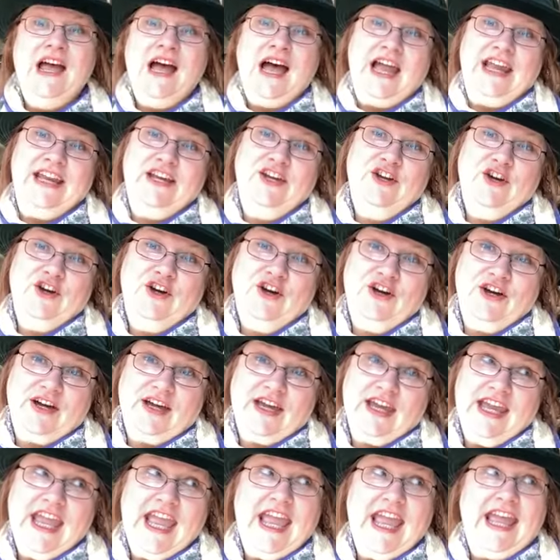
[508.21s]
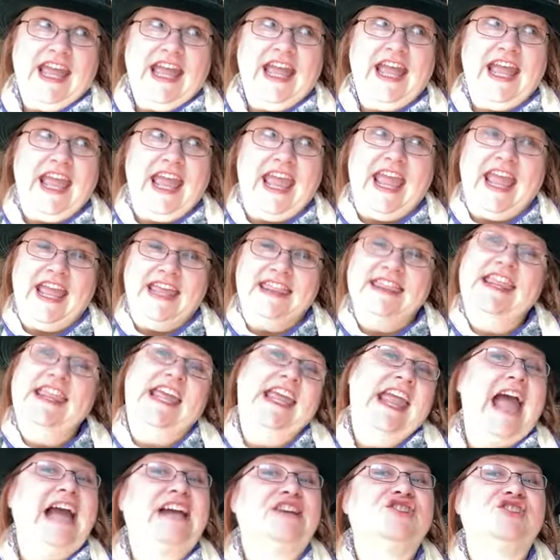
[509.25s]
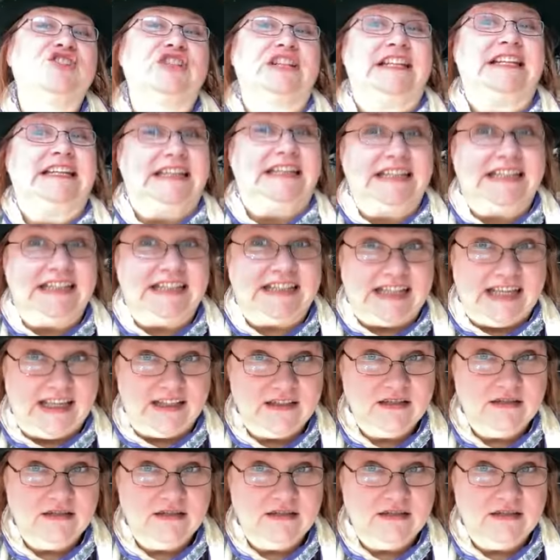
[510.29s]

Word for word: I cook and they actually eat it.